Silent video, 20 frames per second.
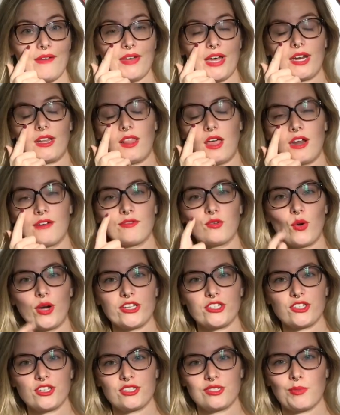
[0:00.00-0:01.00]
I've had a lot of
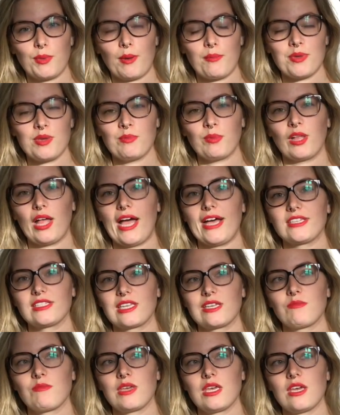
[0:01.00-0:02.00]
questions about people
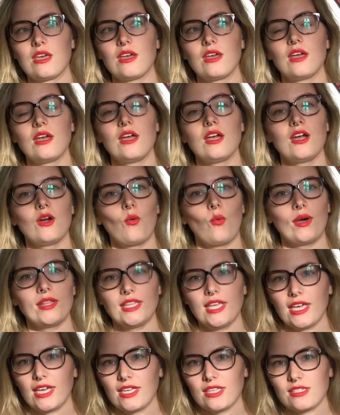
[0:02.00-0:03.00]
asking me when
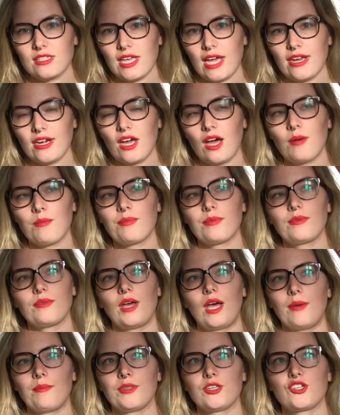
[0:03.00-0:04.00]
they can sign up.
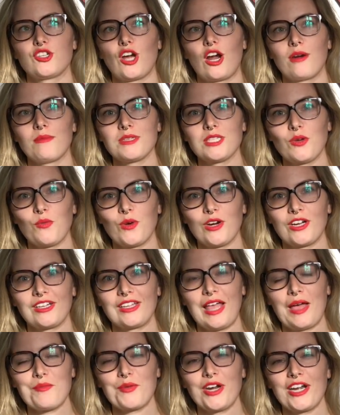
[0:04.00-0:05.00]
The charms that we're
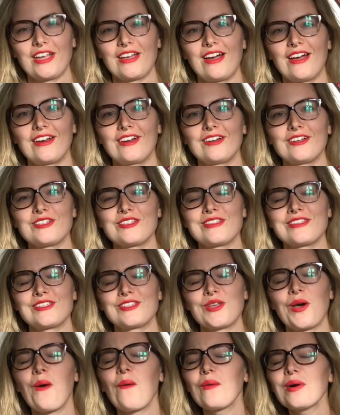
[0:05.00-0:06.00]
collaborating on are
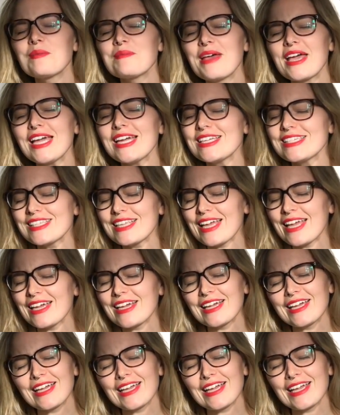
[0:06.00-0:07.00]
so
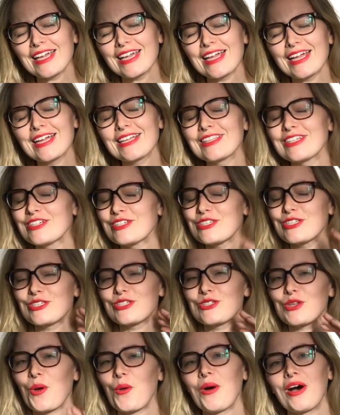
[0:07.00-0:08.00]
amazing. They're
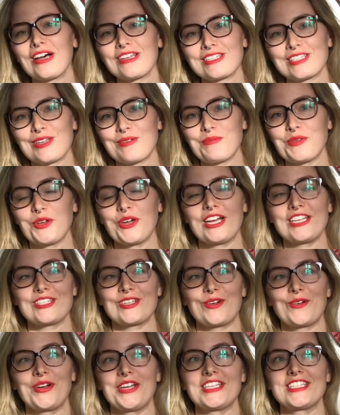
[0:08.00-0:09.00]
so awesome. You guys
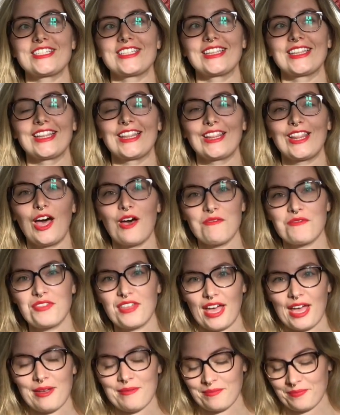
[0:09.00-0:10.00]
are going to love
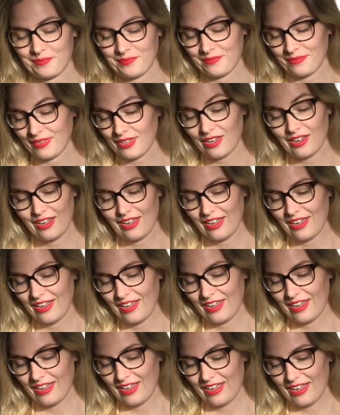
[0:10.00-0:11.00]
them.
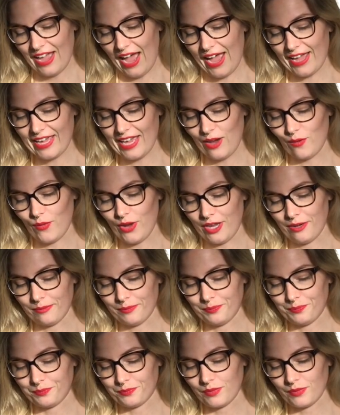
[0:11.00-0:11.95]
I can't wait.